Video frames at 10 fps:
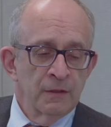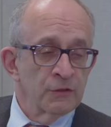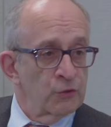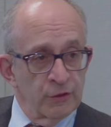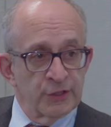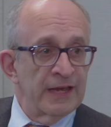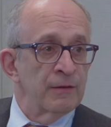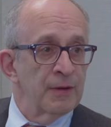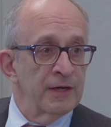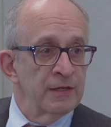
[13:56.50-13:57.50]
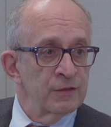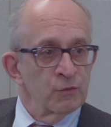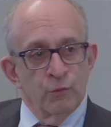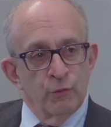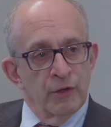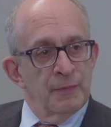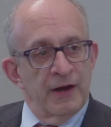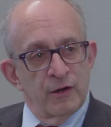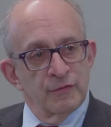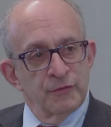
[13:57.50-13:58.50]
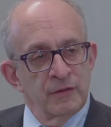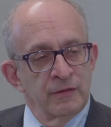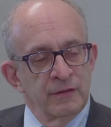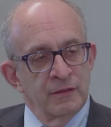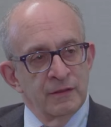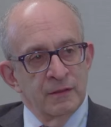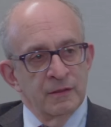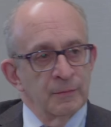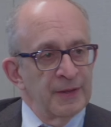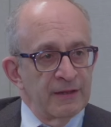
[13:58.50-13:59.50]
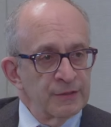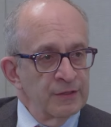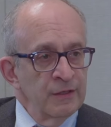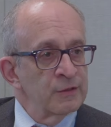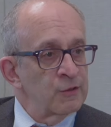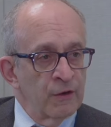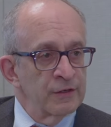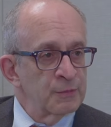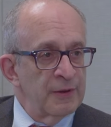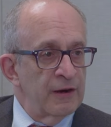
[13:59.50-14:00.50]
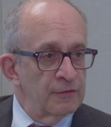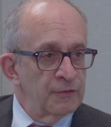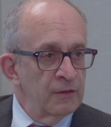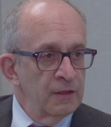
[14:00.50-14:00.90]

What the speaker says: a short soundbite is, we're powerful, the Palestinians aren't as powerful.